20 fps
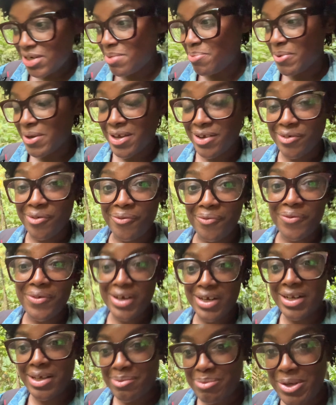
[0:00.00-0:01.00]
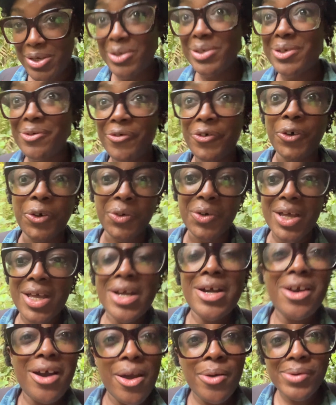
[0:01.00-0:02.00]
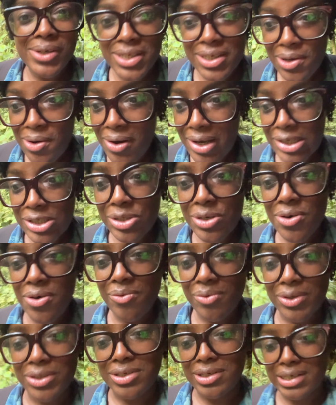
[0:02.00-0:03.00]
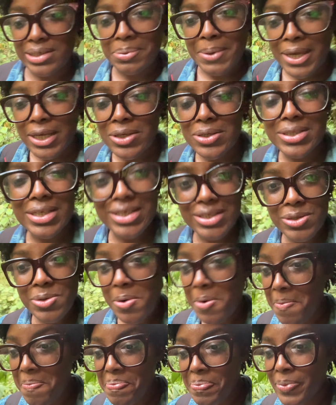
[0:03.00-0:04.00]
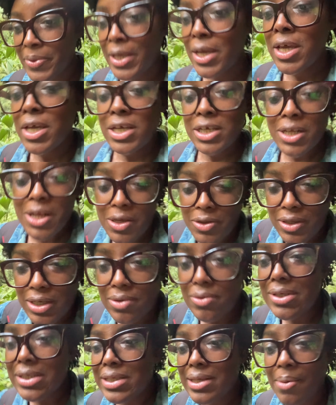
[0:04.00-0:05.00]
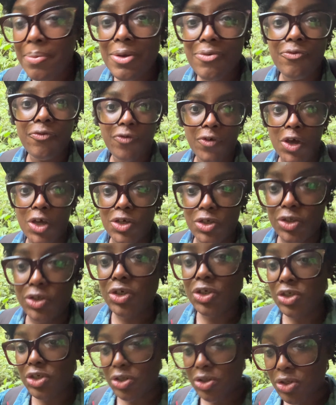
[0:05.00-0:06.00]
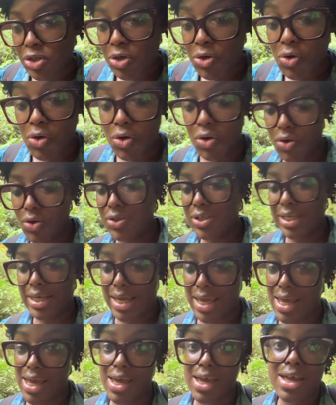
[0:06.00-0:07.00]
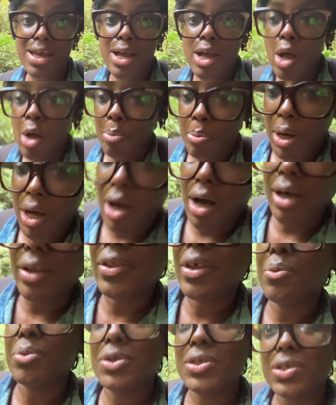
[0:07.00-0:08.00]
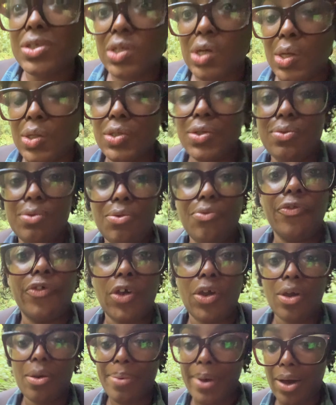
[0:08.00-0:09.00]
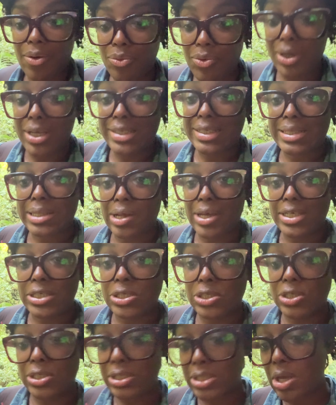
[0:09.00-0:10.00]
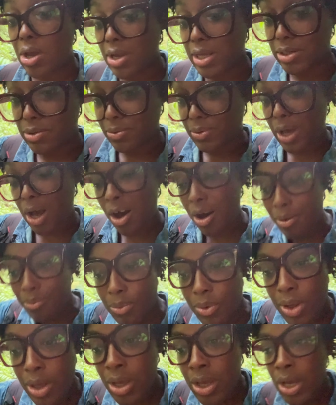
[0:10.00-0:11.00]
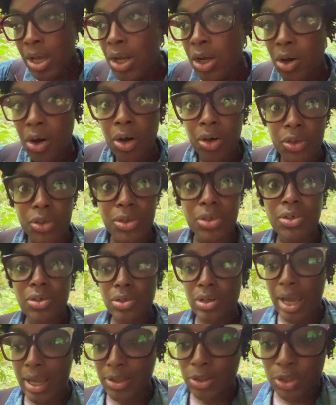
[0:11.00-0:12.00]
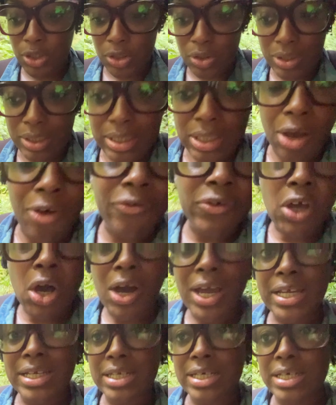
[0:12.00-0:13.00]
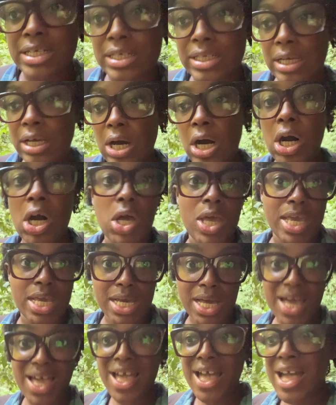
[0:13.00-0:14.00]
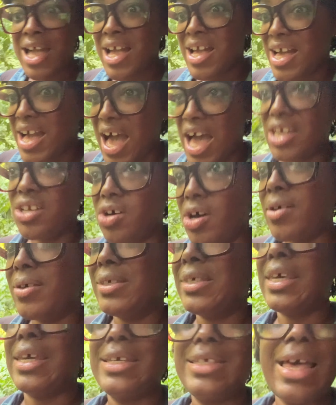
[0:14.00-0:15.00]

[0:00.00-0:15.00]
been really beautiful. I wasn't quite sure what to expect because there is some info. You can do tours here, but there wasn't tons of info about what it's like to just kind of come on and do the self-guided hike. And I would say it's